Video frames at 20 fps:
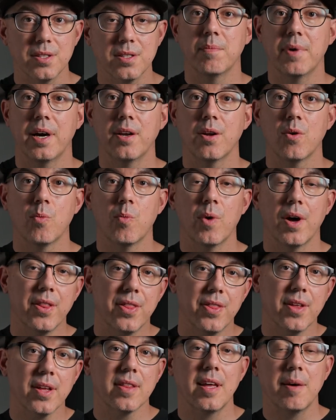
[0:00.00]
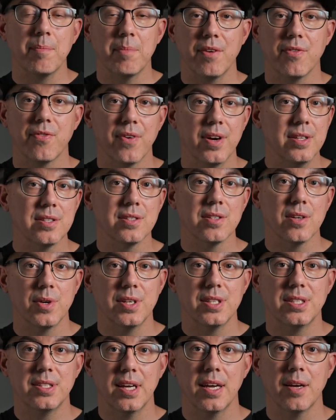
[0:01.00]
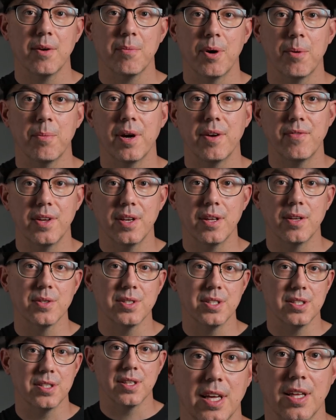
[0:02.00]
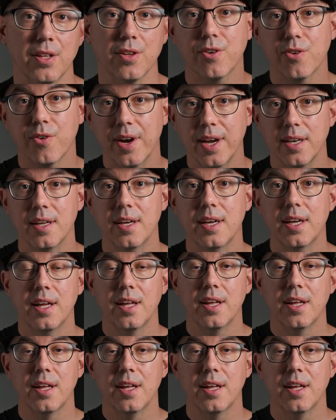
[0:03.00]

I know one thing that my friends always say about my videos is they look great,